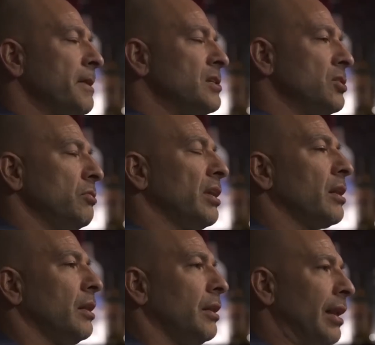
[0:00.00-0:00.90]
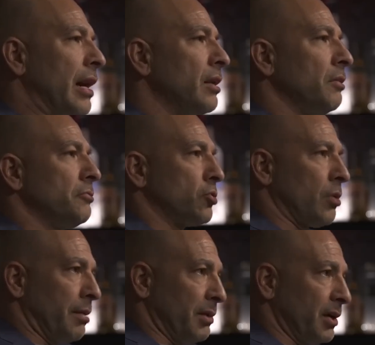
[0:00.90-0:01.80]
so you get a lot of
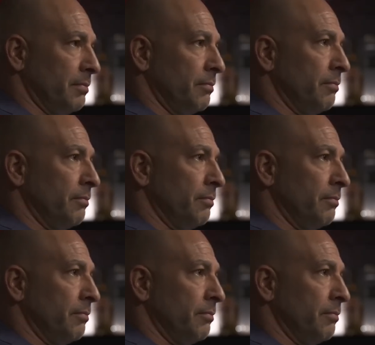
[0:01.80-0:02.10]
trauma.